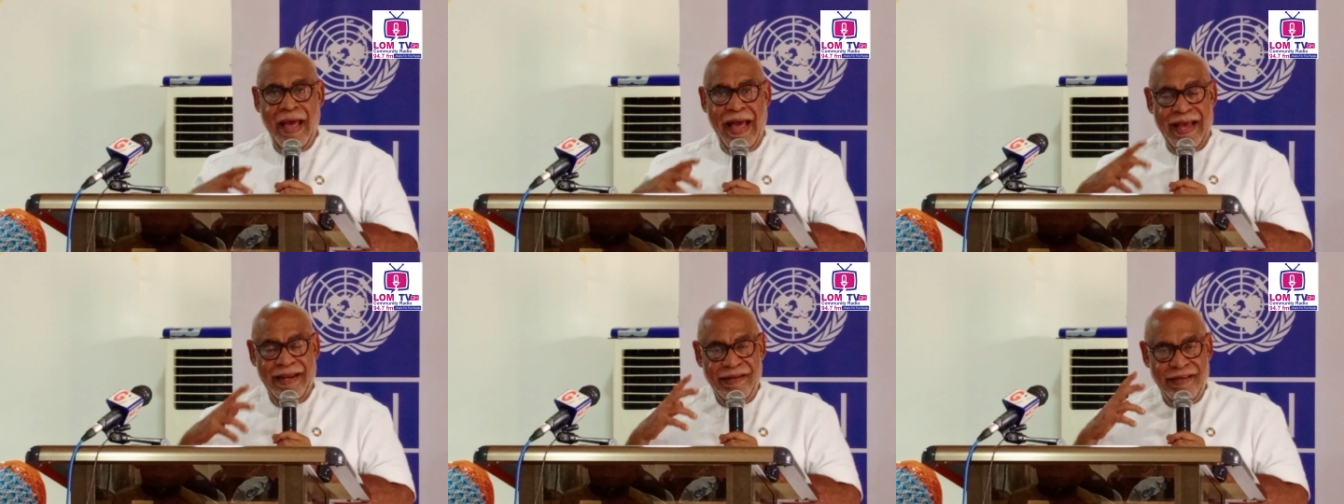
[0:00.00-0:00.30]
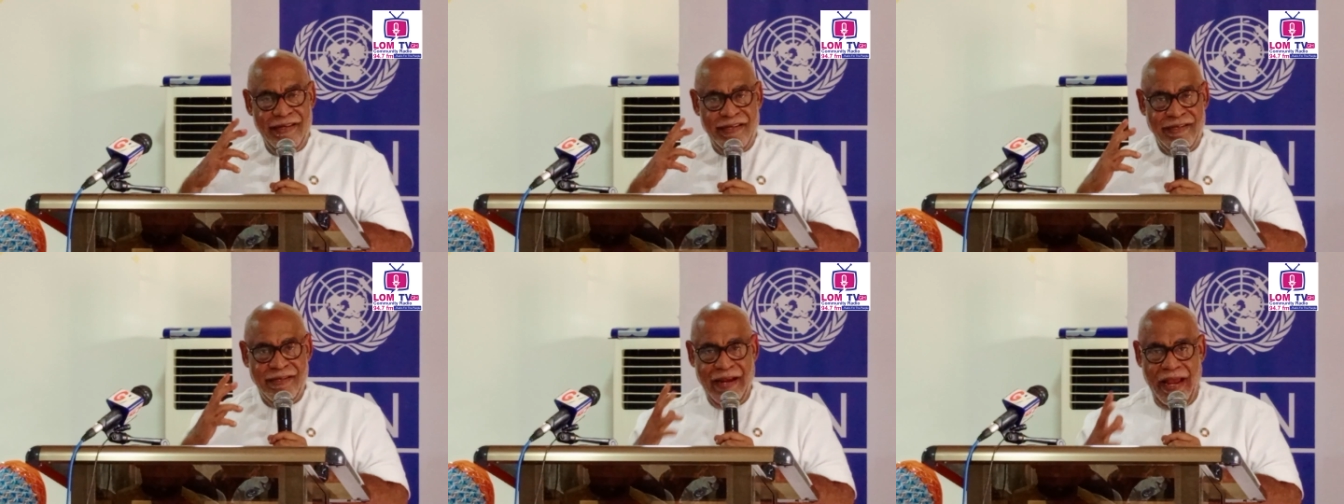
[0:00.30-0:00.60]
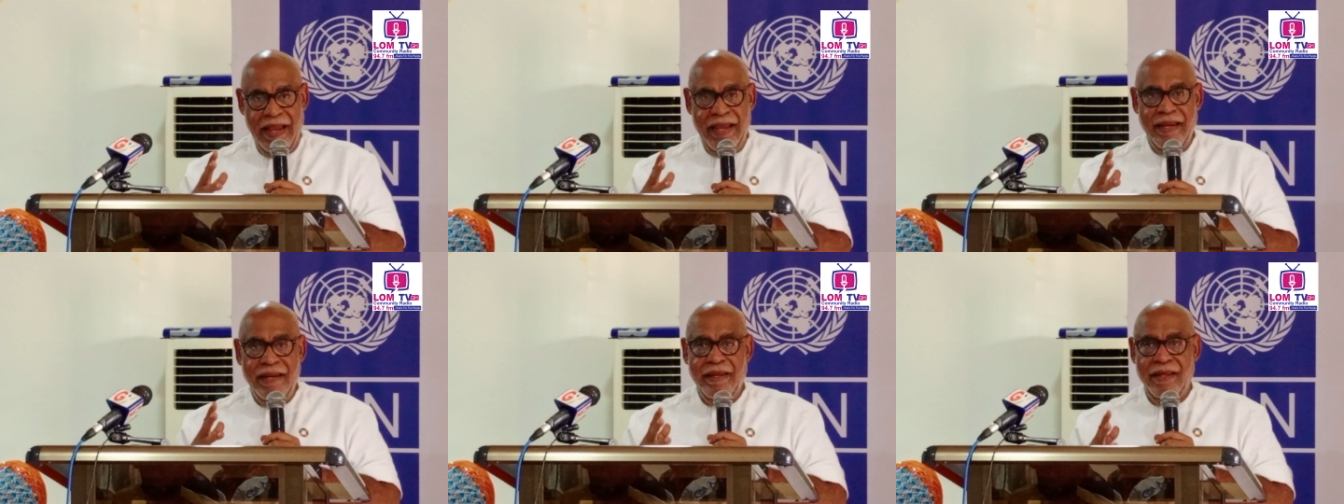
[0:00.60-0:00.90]
and
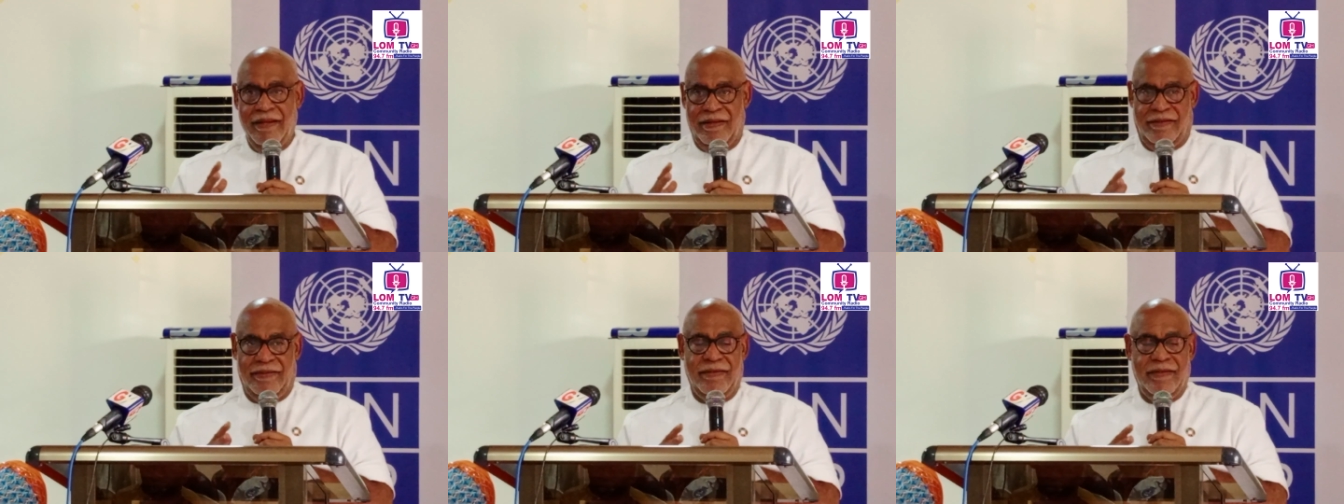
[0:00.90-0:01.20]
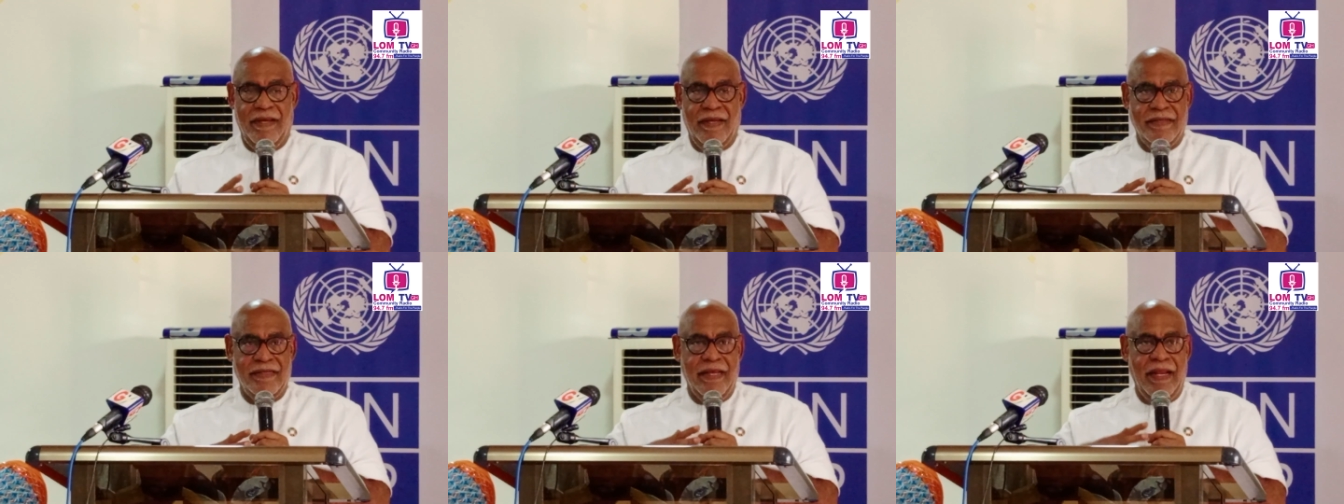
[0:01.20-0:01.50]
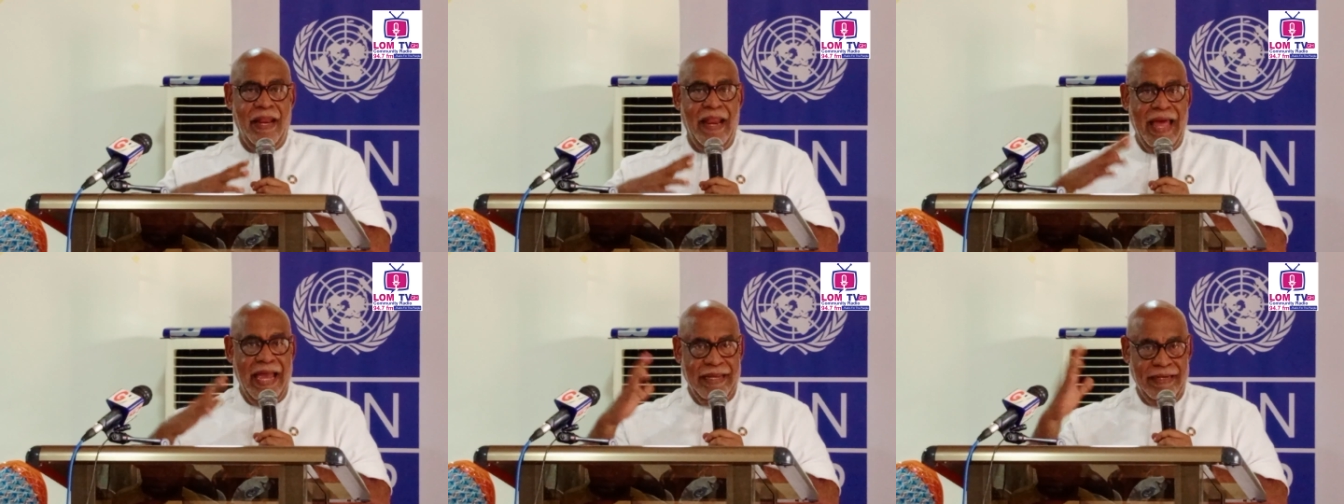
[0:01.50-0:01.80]
shine it as a
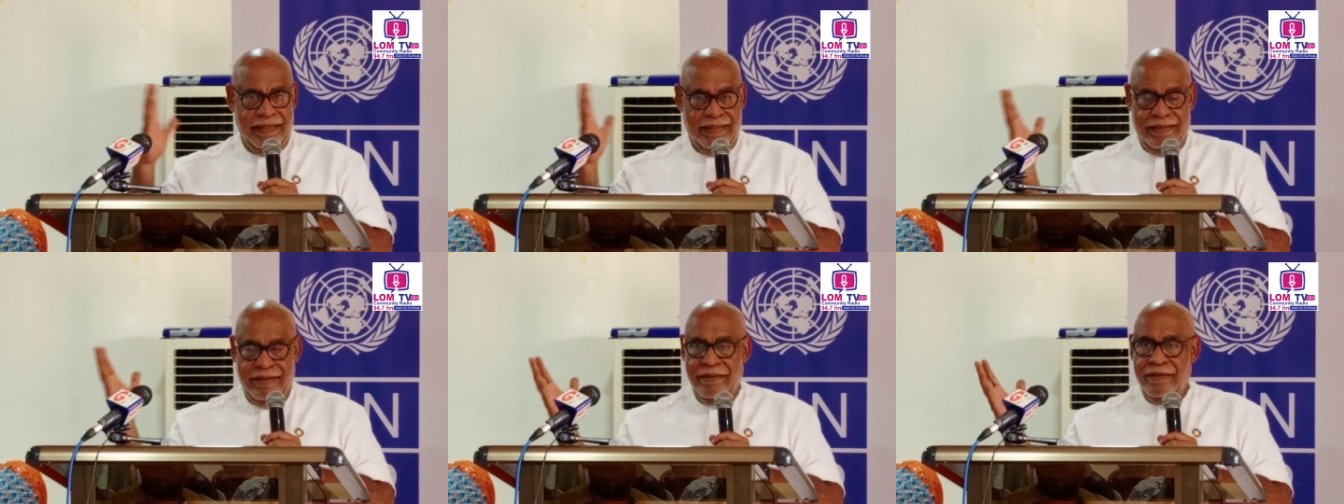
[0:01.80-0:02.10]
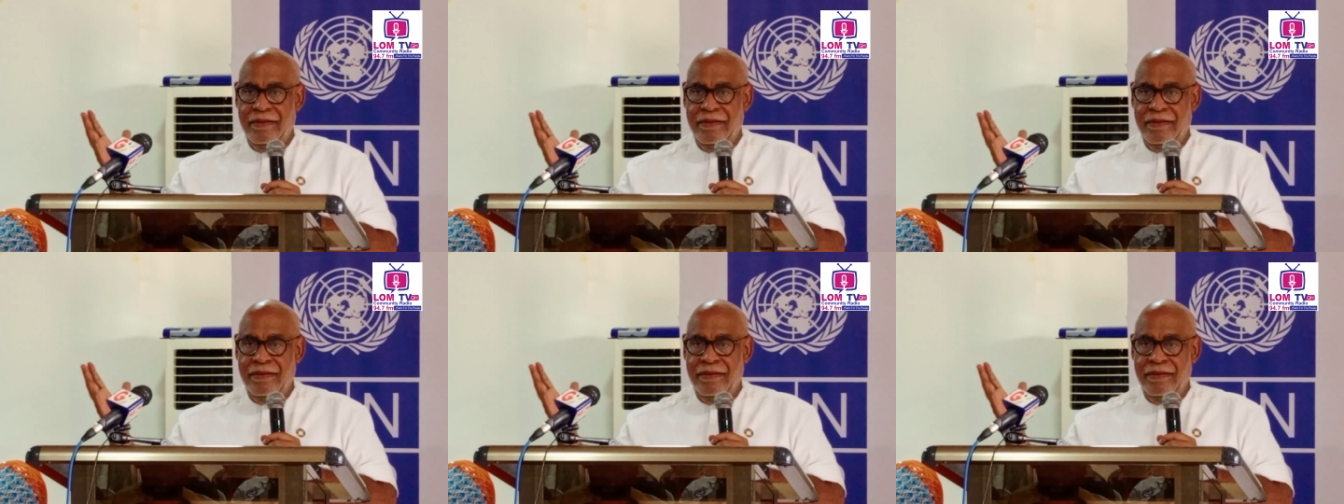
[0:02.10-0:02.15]
light